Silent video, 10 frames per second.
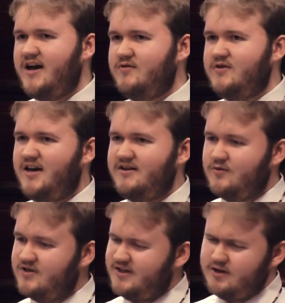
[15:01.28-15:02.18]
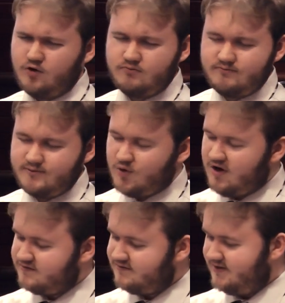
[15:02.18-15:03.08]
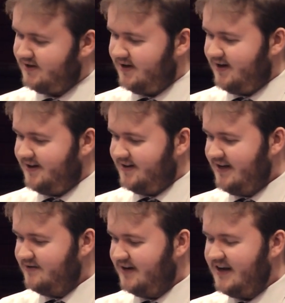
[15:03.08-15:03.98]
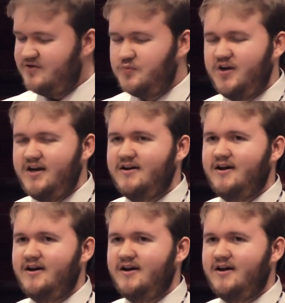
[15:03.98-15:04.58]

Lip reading: you a hand with that. And I want to say, no, go off, leave it be.